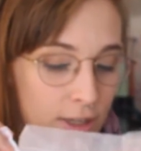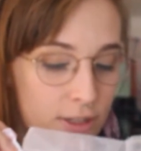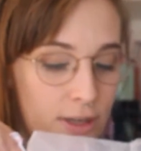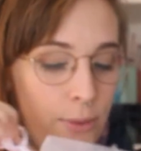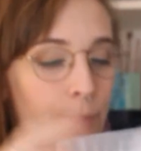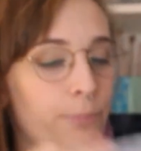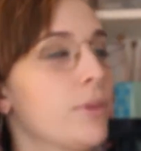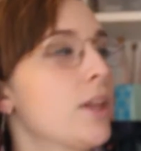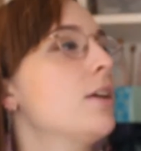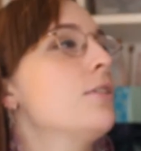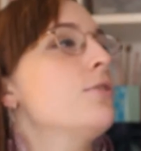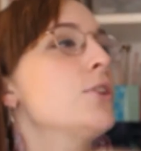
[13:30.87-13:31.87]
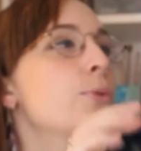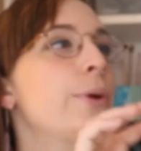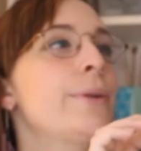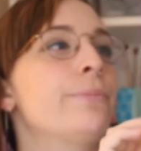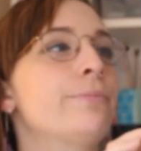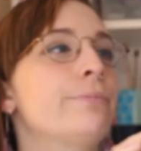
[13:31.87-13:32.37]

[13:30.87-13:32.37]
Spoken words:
So anyway, first one